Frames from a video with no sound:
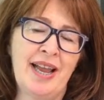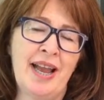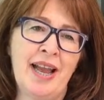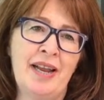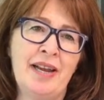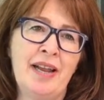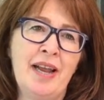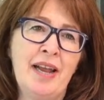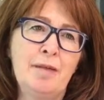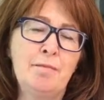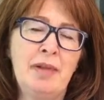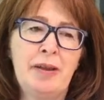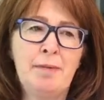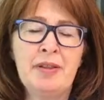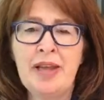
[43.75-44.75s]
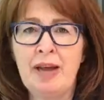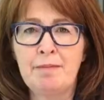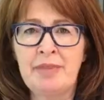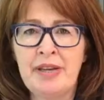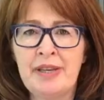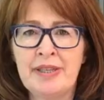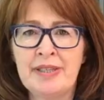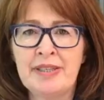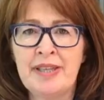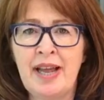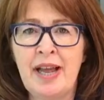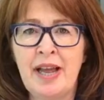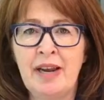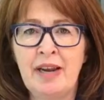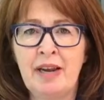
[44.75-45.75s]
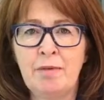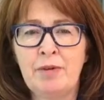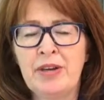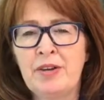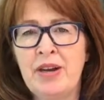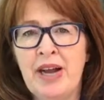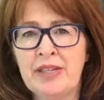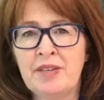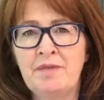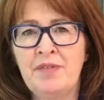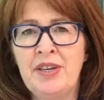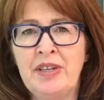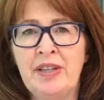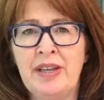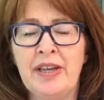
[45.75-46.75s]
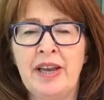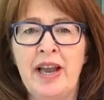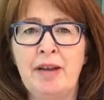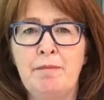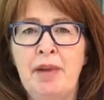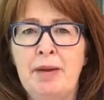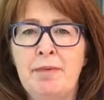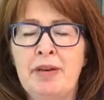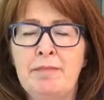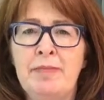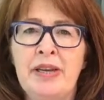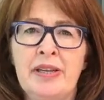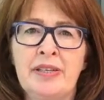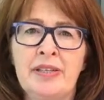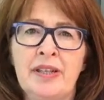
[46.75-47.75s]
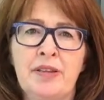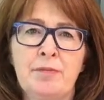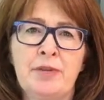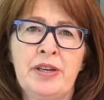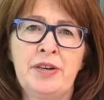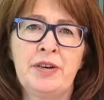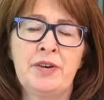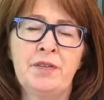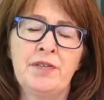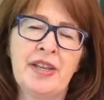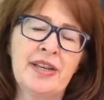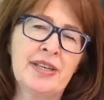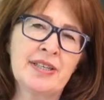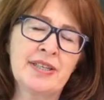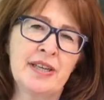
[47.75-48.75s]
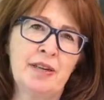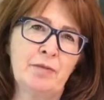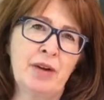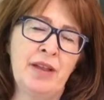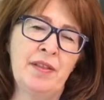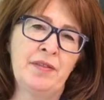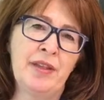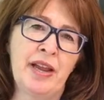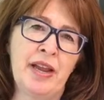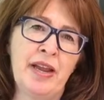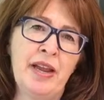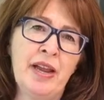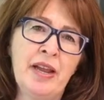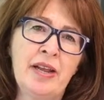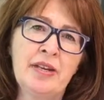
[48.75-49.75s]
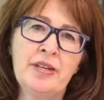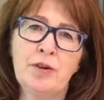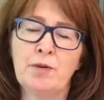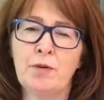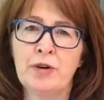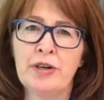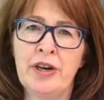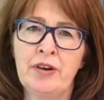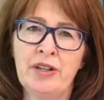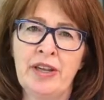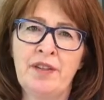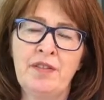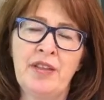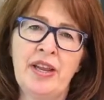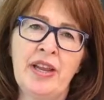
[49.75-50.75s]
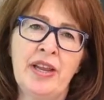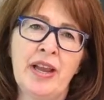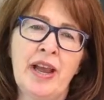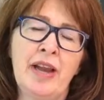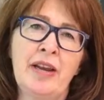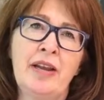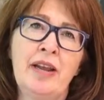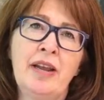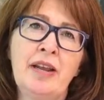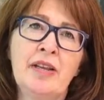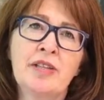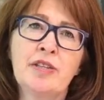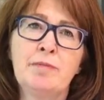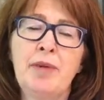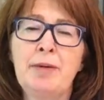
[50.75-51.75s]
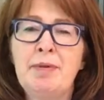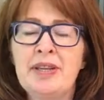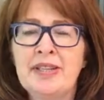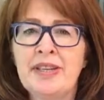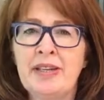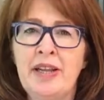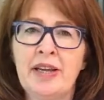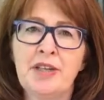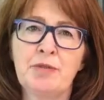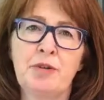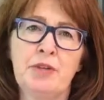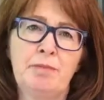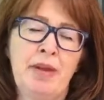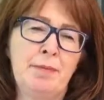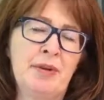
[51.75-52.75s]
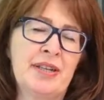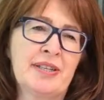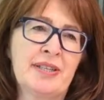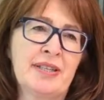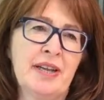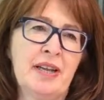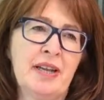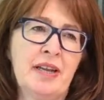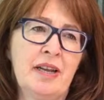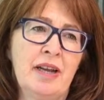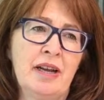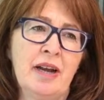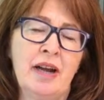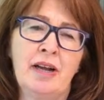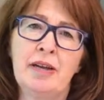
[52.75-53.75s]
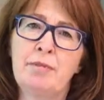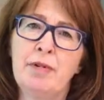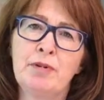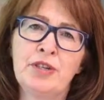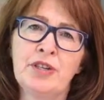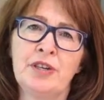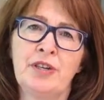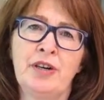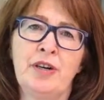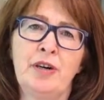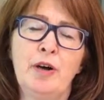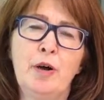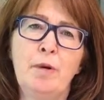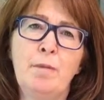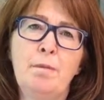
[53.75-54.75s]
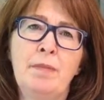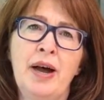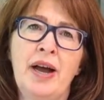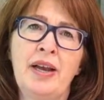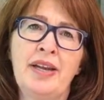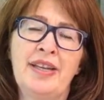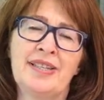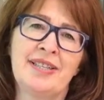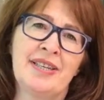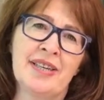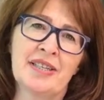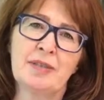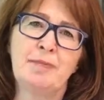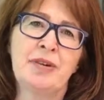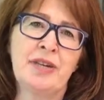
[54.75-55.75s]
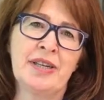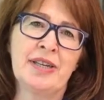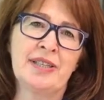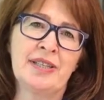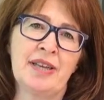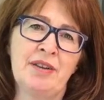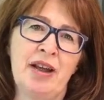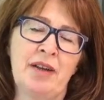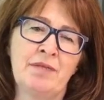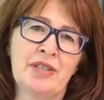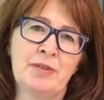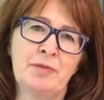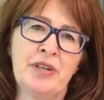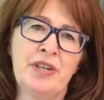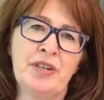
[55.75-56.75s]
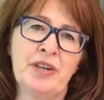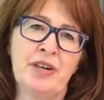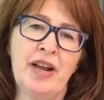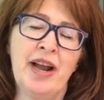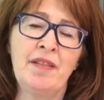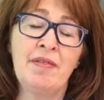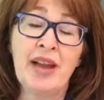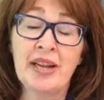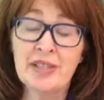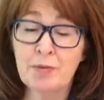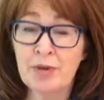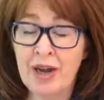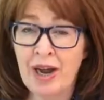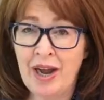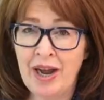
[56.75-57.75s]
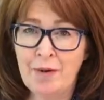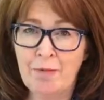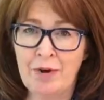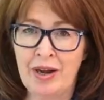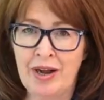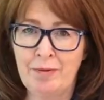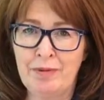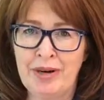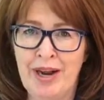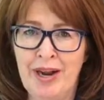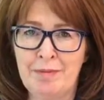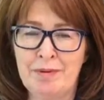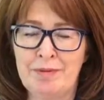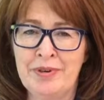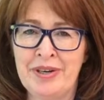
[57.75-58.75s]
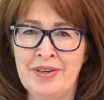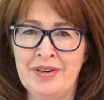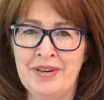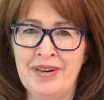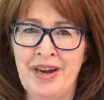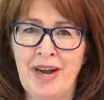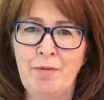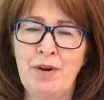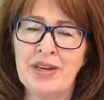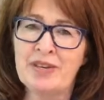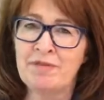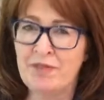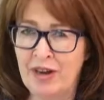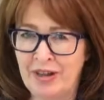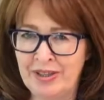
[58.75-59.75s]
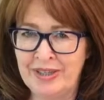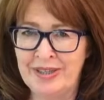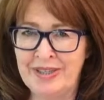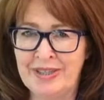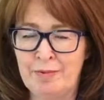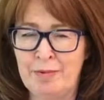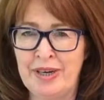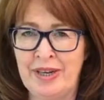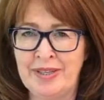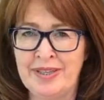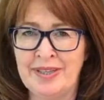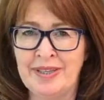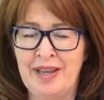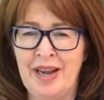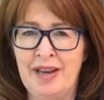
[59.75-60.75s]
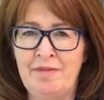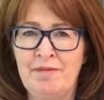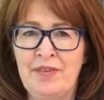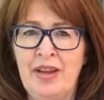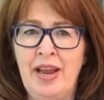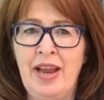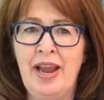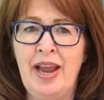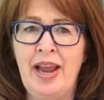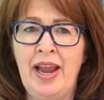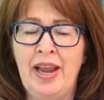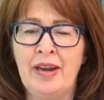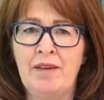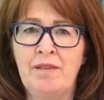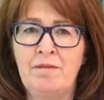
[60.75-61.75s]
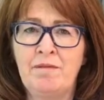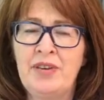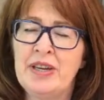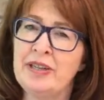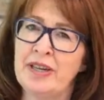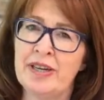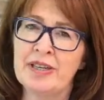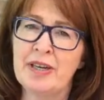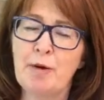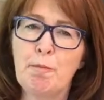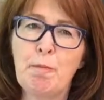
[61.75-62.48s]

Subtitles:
And maybe that means that a reader has a feeling, and maybe it means that the reader thinks in a way that they don't ordinarily think. And so maybe it's intellectual and maybe it's emotional, but it's an experience that you have as a reader. And that's what I want when I'm a reader. I want to fall into someone else's life and feel it.